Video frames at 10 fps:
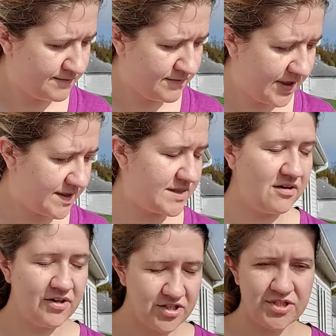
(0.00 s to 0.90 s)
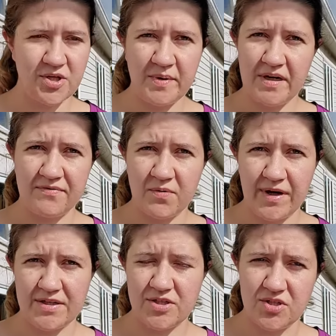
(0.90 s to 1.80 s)
because there are just so many different
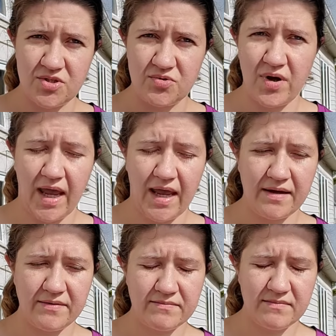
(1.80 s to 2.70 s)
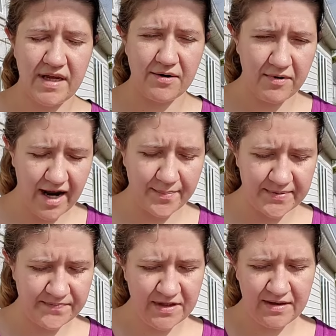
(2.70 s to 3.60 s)
ways to do a a wrap
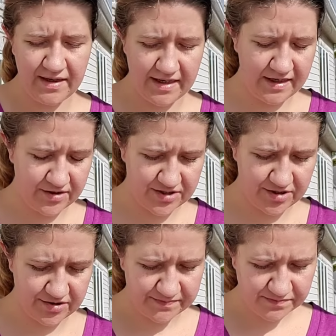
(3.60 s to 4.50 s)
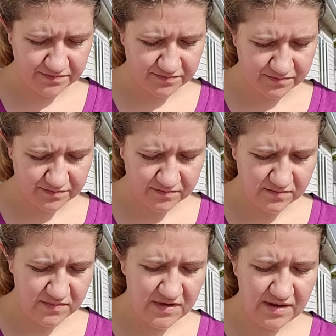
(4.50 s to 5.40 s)
and a heel turn
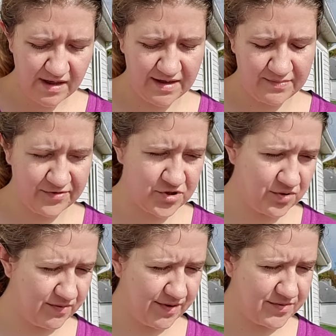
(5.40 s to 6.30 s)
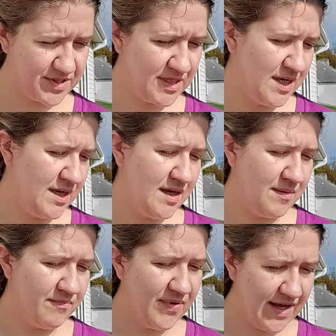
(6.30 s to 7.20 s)
um, for short rows
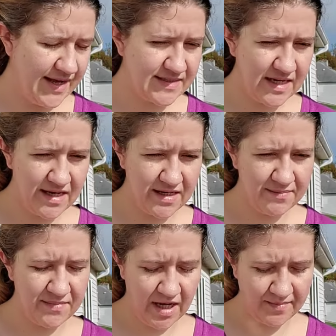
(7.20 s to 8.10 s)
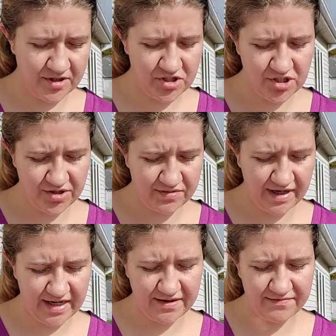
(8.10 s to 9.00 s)
but um, I'm gonna show you
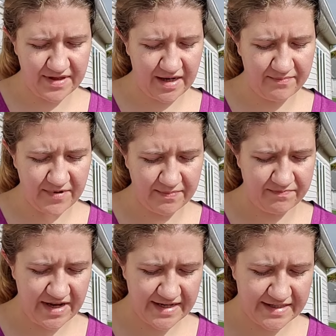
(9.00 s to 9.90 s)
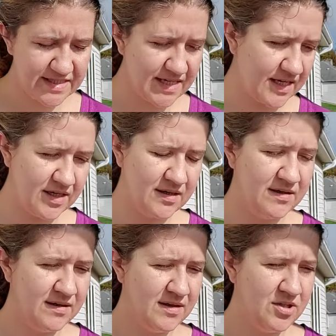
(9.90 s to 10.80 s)
kind of a, a basic
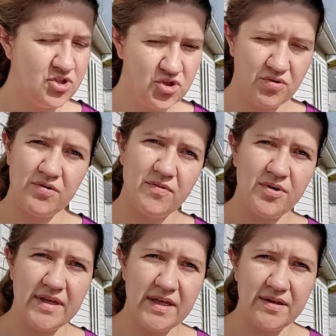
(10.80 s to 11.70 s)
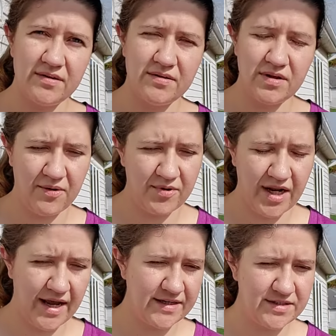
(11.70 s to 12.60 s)
short row heel
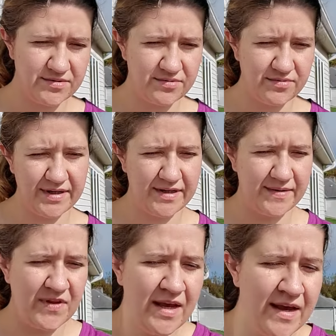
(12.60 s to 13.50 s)
what I do um,